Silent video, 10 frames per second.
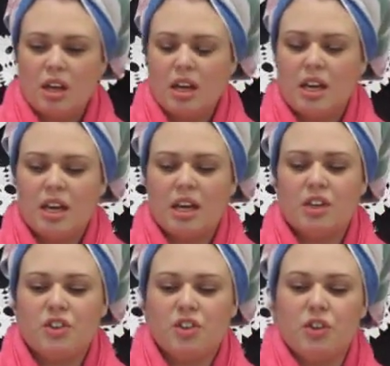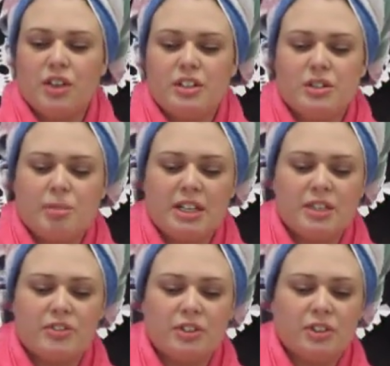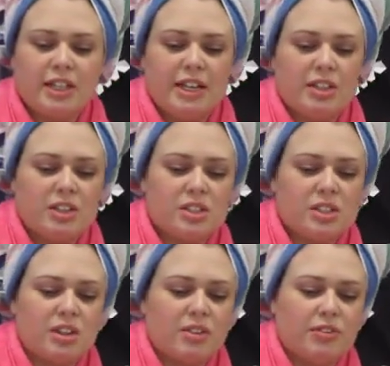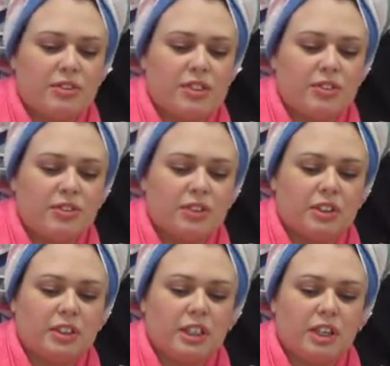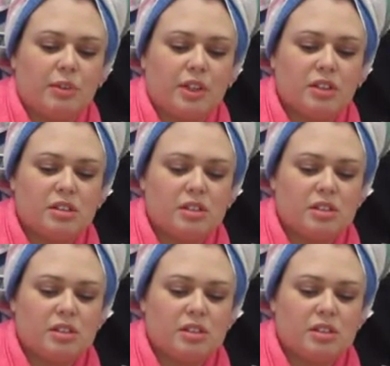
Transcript: and you're going to make different layers of the different liquids.